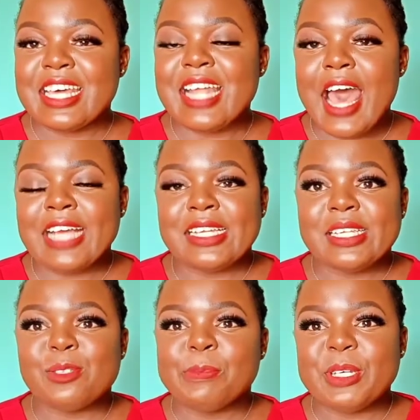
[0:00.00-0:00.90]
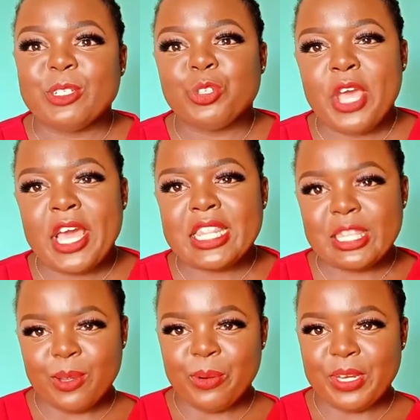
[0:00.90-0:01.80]
that I actually stopped enjoying
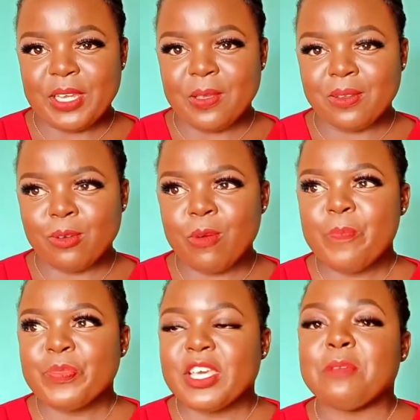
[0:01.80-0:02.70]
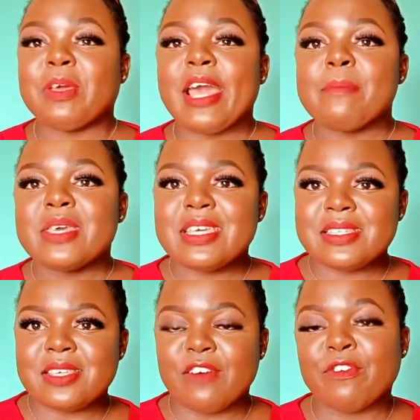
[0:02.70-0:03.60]
theory. You know, it became
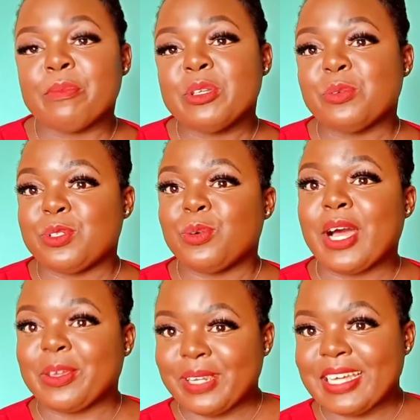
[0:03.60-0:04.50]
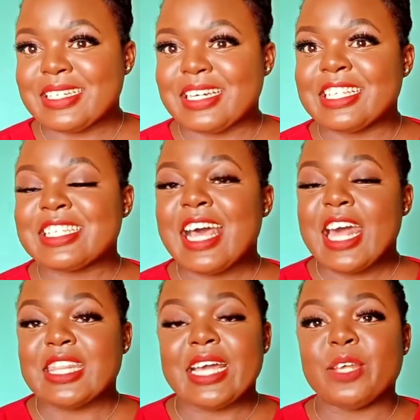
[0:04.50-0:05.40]
easier for me to do calculations
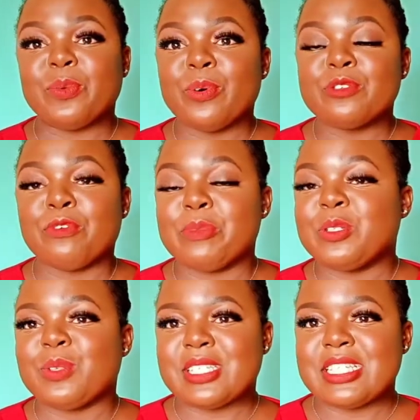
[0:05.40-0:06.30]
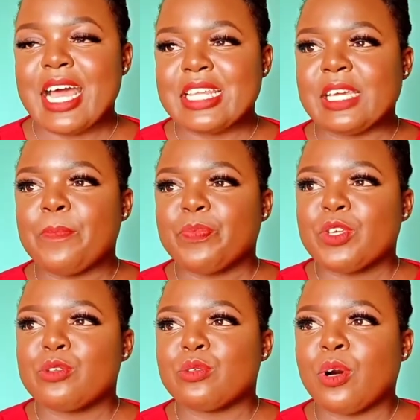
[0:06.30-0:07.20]
than it was for me to study.
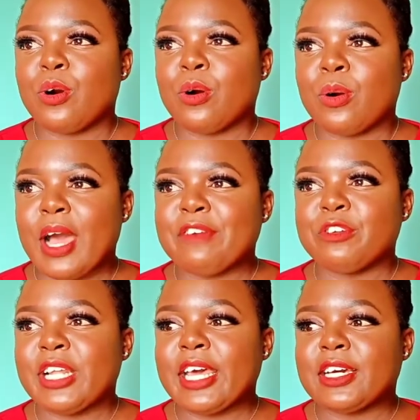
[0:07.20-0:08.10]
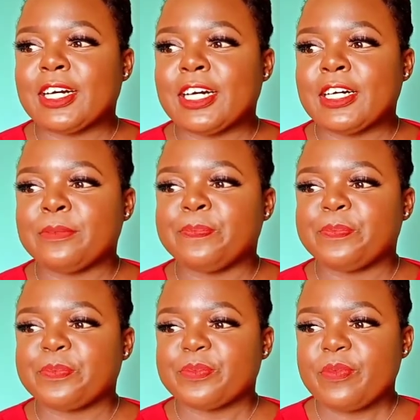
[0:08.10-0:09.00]
So I feel like
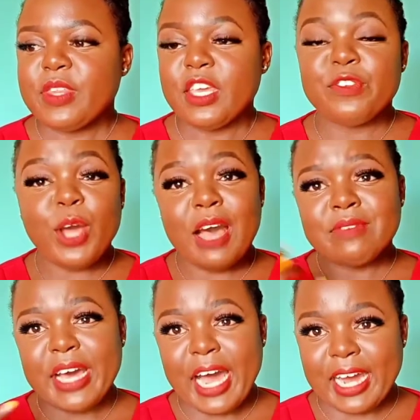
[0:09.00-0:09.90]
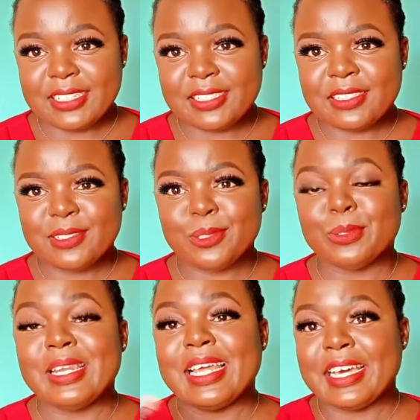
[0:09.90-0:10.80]
if you have the heart
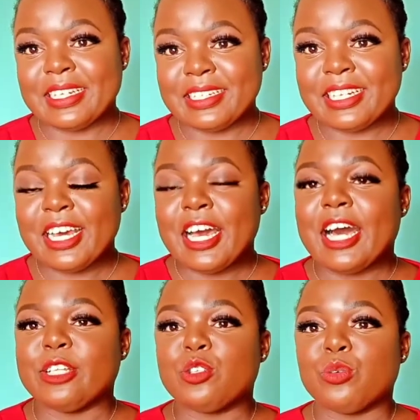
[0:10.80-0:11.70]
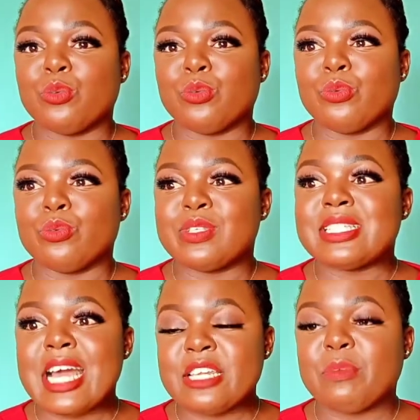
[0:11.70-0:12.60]
to learn and to
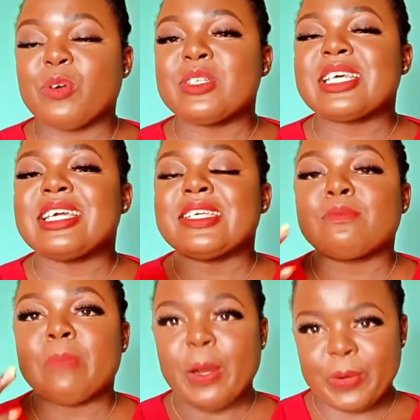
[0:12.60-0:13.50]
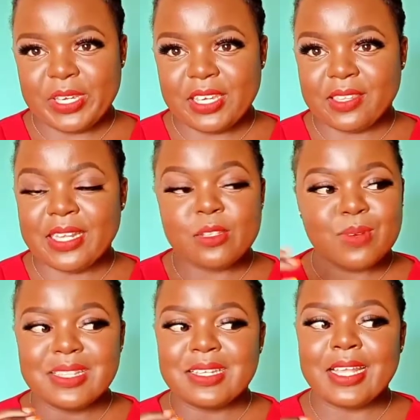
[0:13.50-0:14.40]
steady because it is bulky. That is
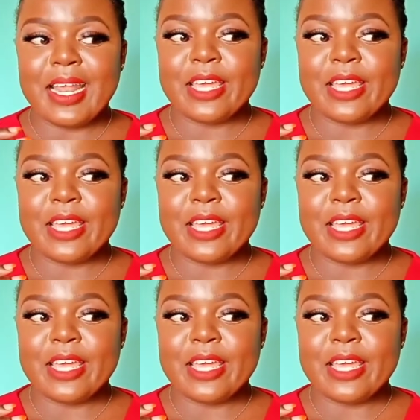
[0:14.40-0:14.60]
one thing that